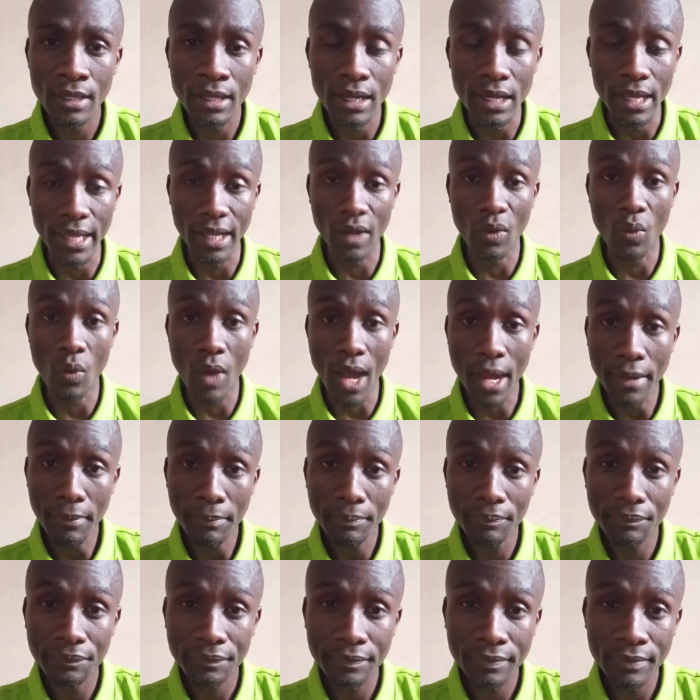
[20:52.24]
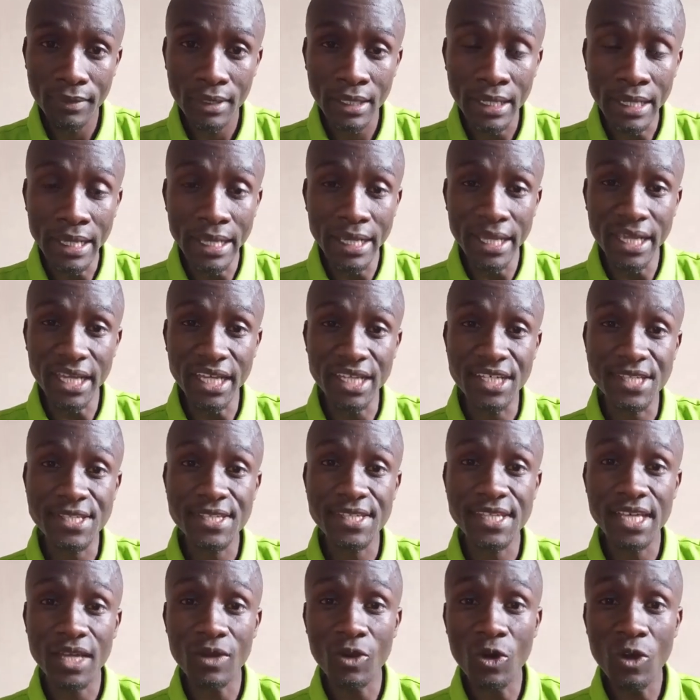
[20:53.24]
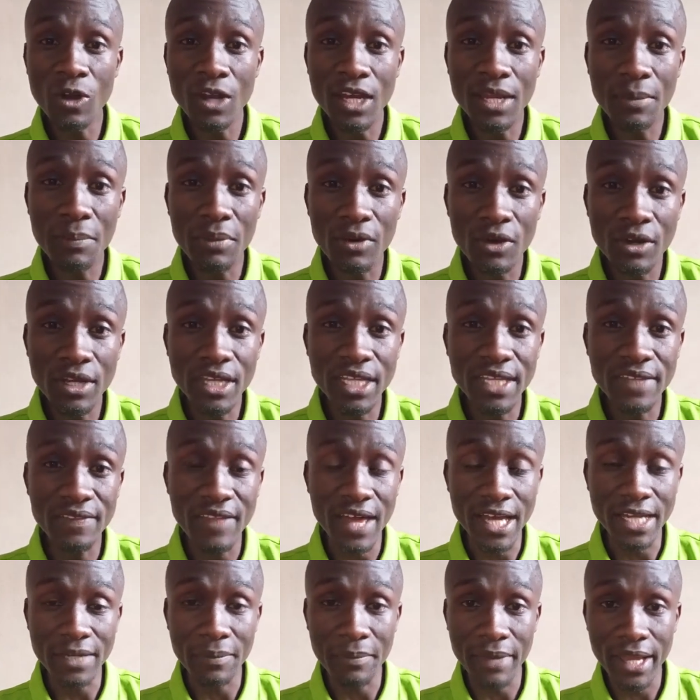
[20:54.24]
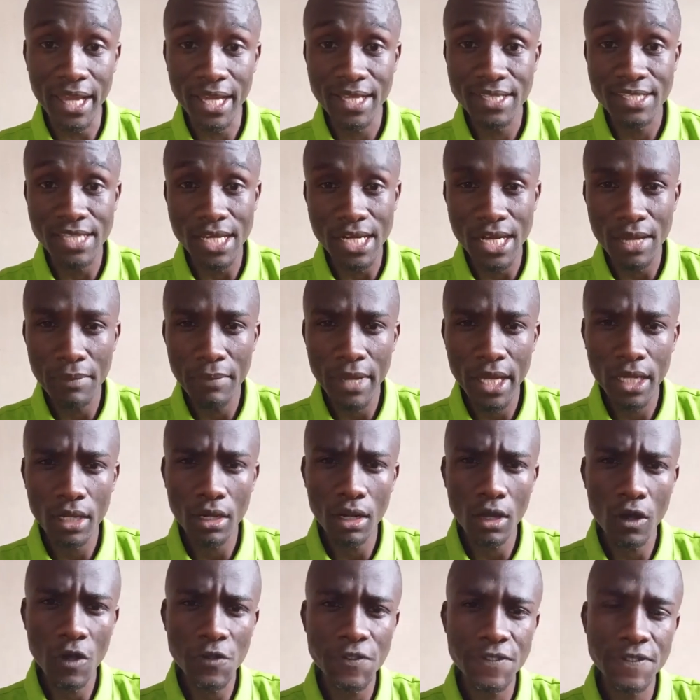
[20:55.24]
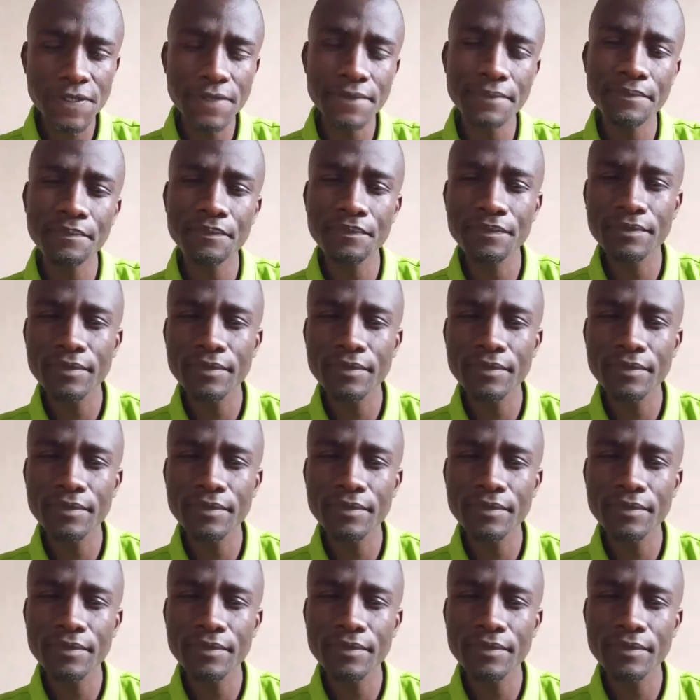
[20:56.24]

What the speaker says: Like one, it is the only body that makes and amends laws.